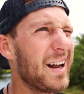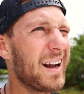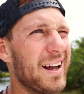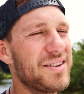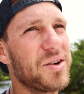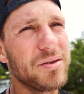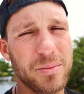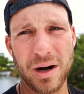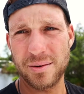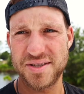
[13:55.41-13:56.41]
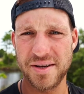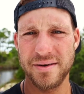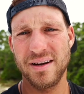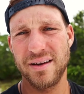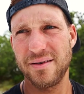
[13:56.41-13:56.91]
I kind of told them what I was
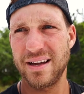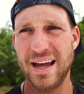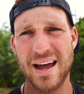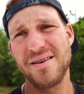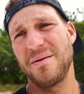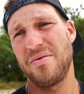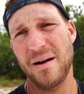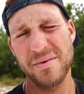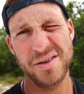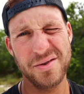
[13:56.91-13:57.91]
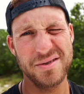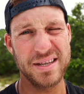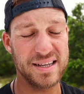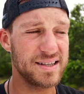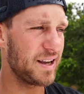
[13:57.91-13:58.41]
doing, and they were like, hey, you could probably use
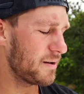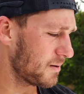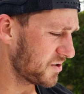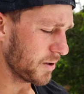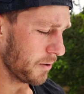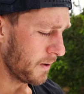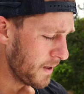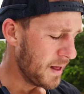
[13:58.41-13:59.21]
this gear. So